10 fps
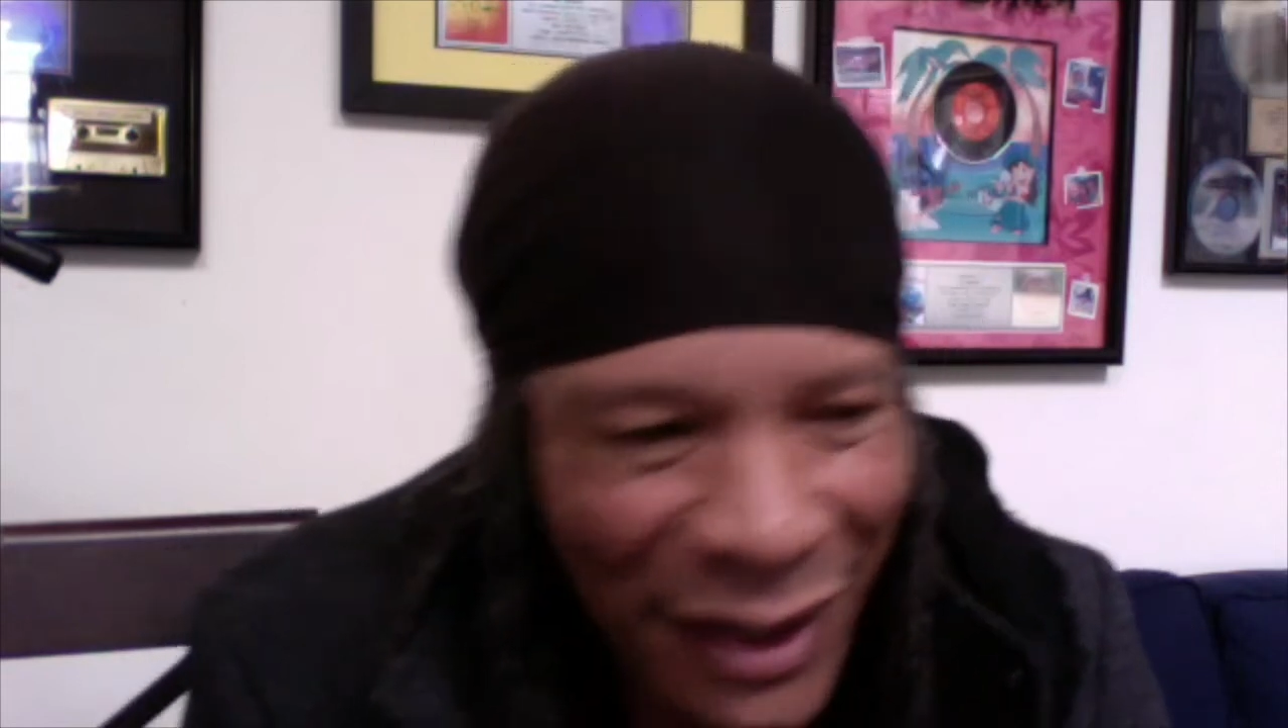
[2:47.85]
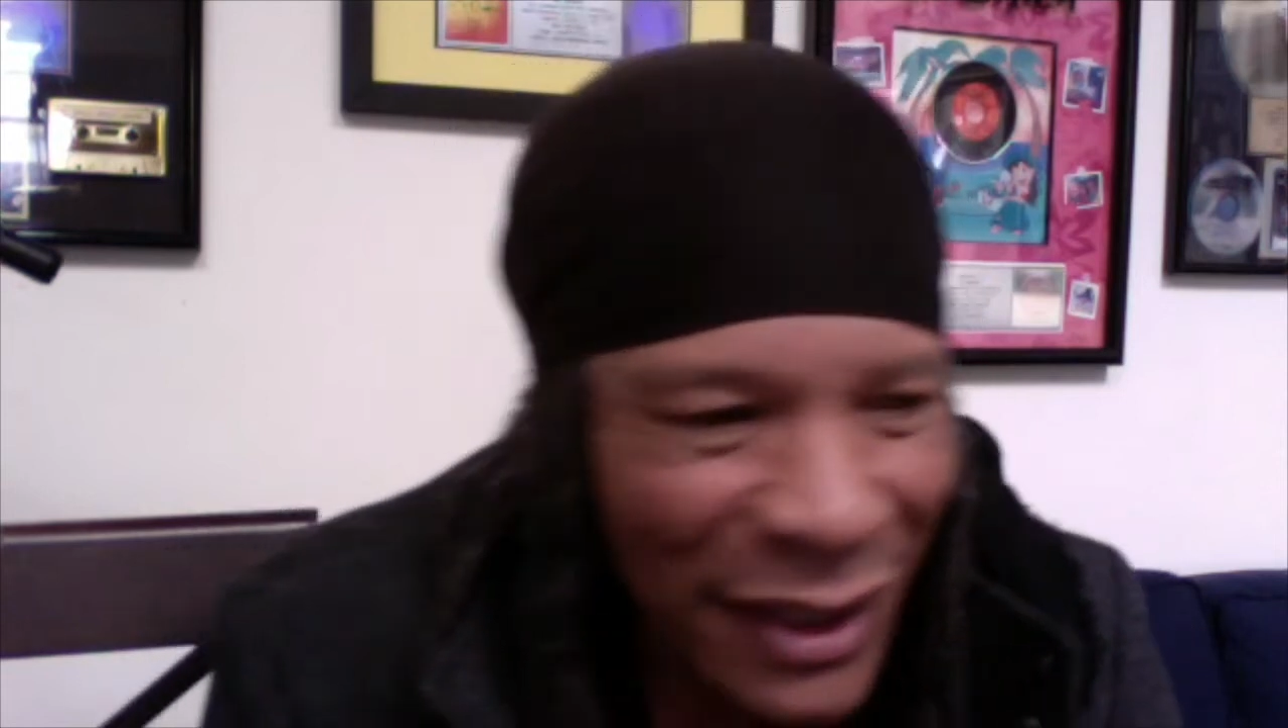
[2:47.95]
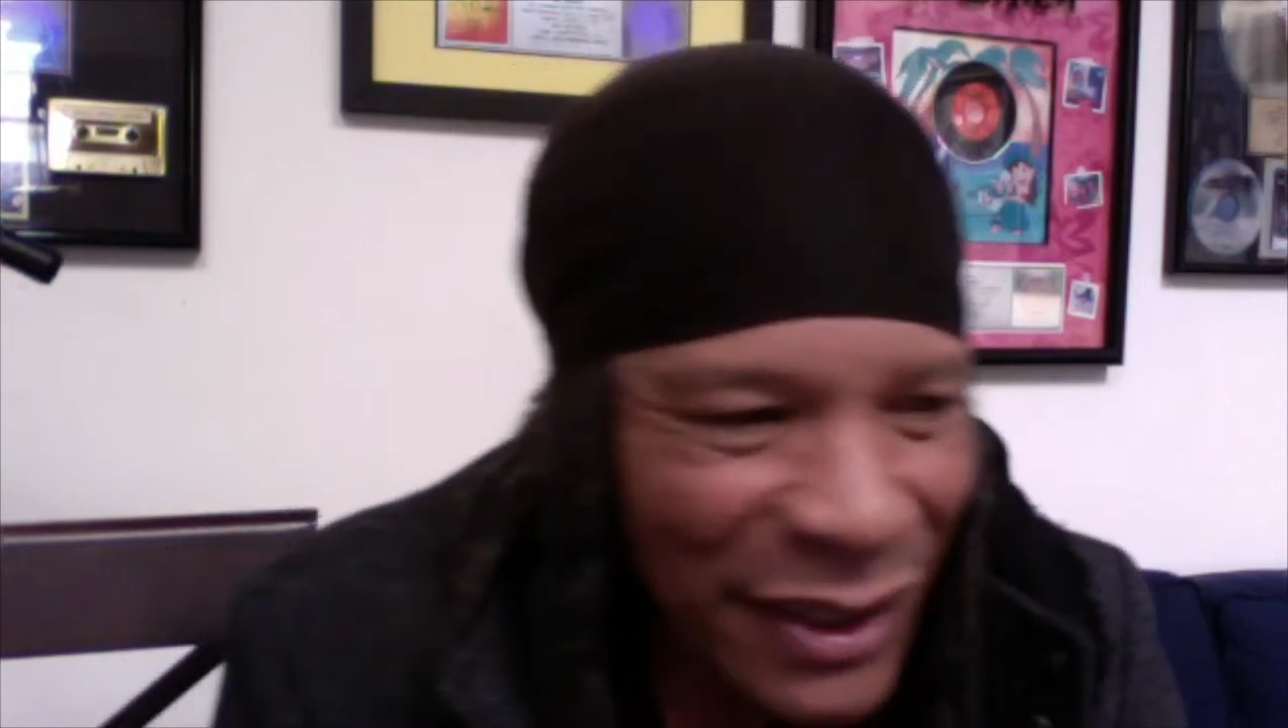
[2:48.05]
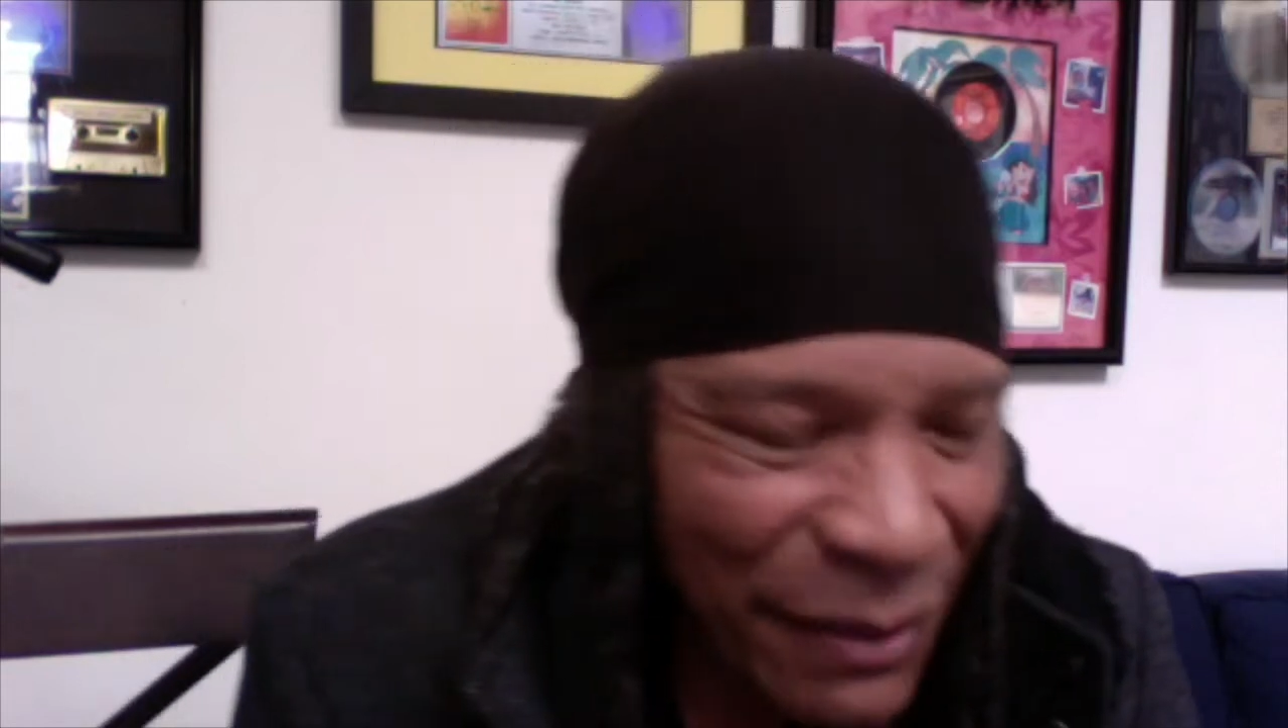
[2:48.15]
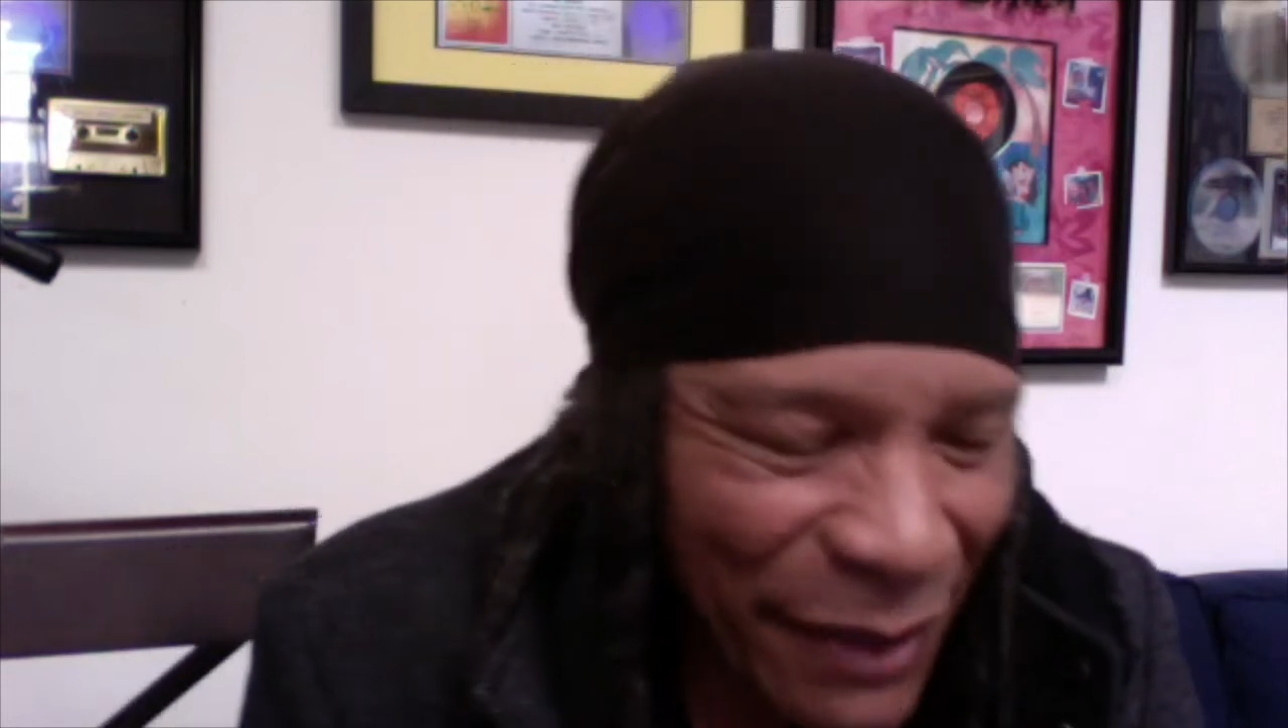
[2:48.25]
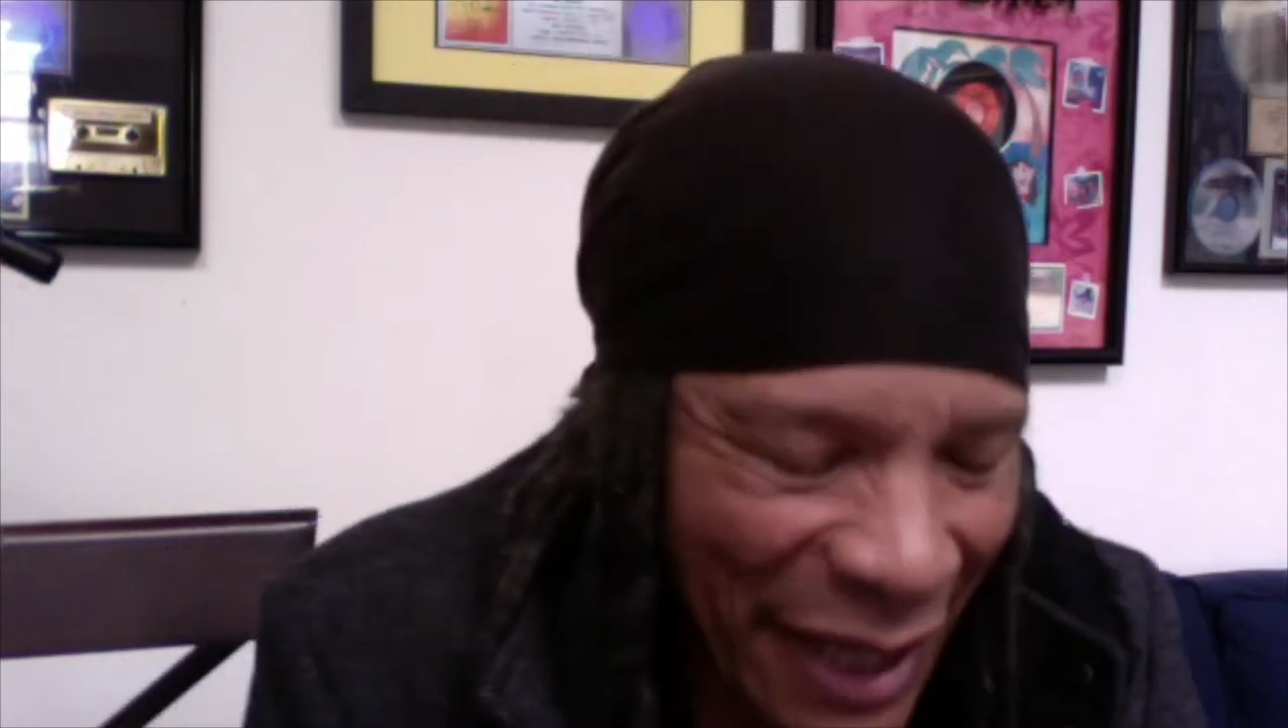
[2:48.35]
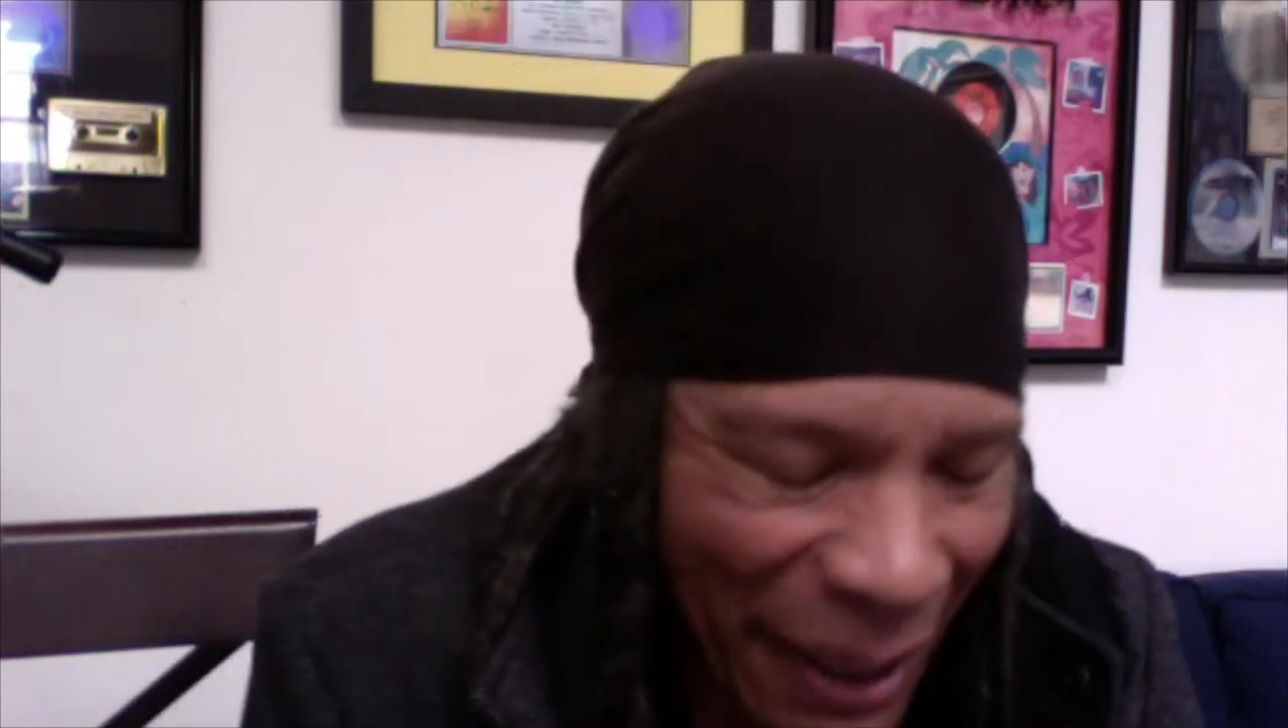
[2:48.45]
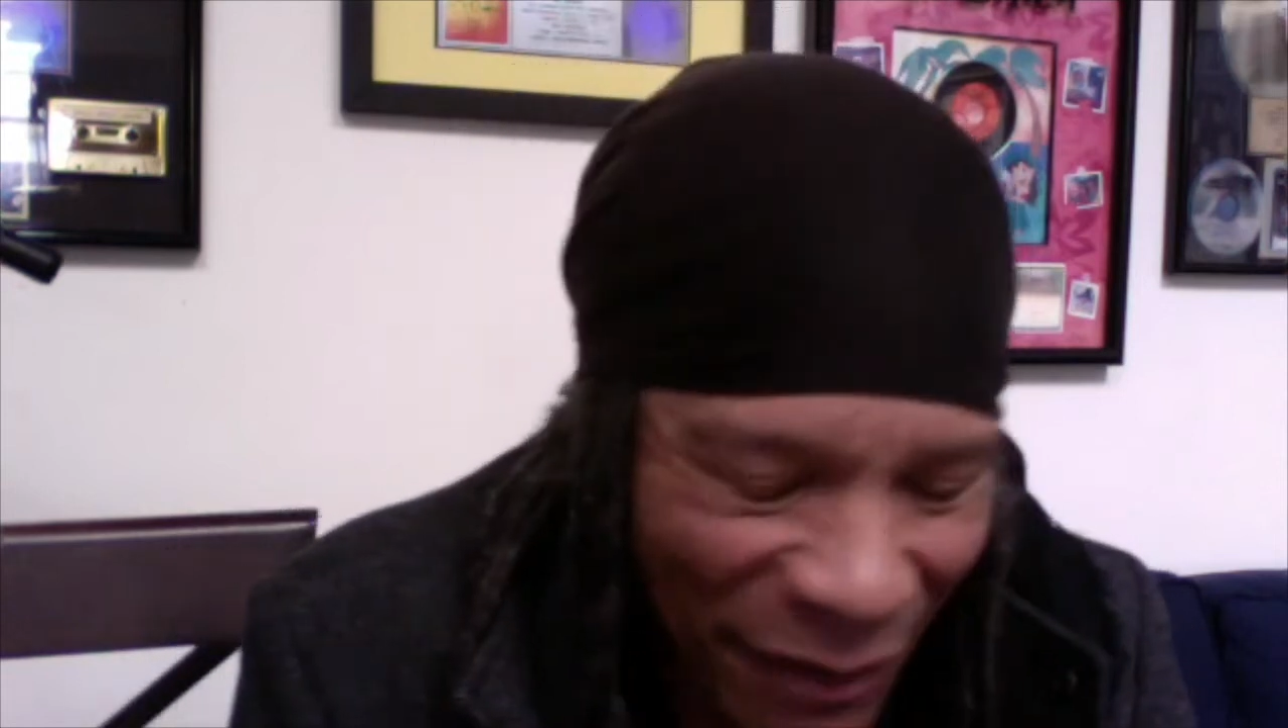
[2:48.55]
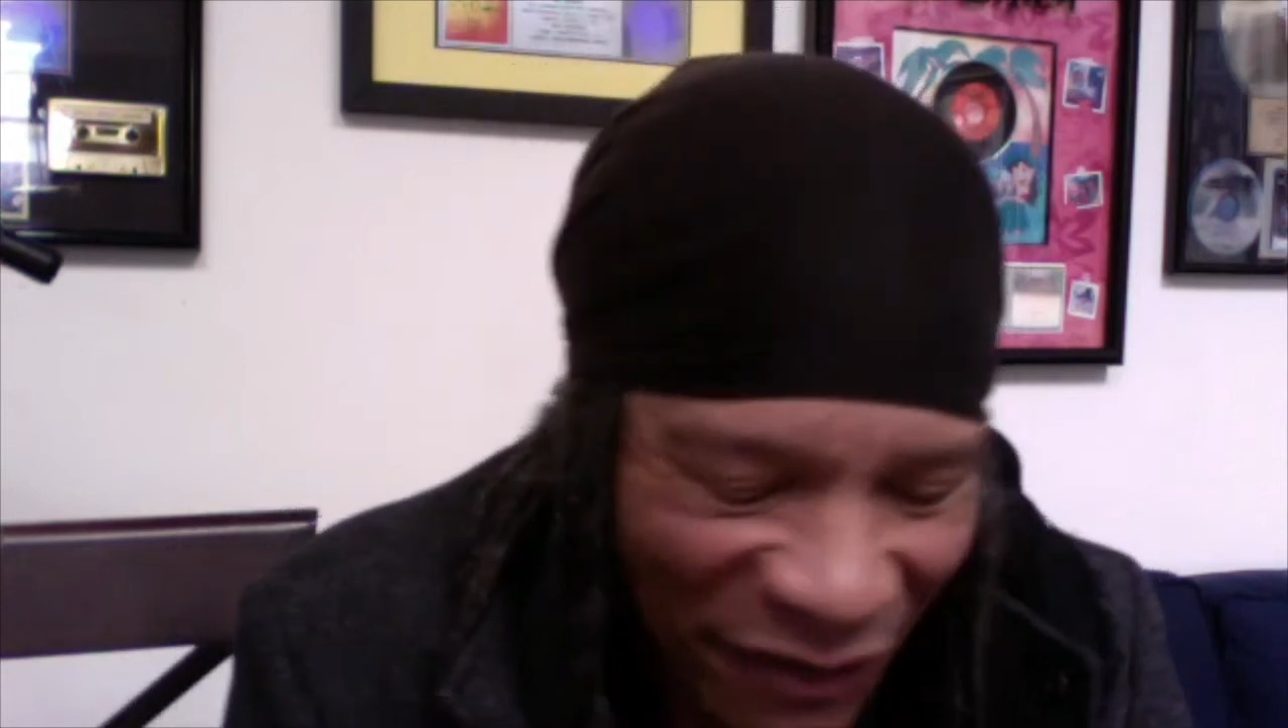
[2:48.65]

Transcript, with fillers: she became the